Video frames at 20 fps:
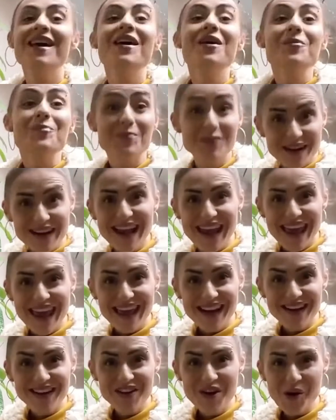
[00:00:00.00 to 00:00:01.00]
But I
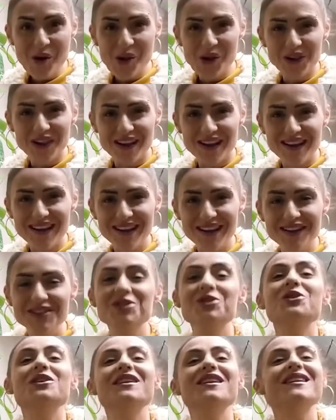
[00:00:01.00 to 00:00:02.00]
had a goal
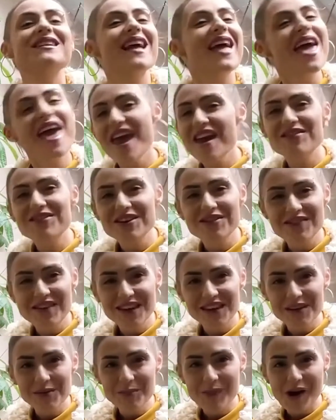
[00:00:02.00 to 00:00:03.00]
to learn
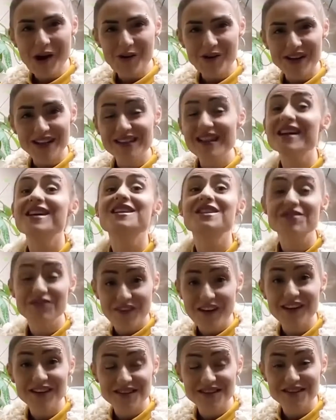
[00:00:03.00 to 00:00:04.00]
everything about it as
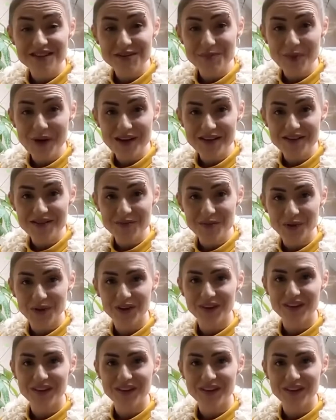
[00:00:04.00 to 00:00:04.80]
fast as possible.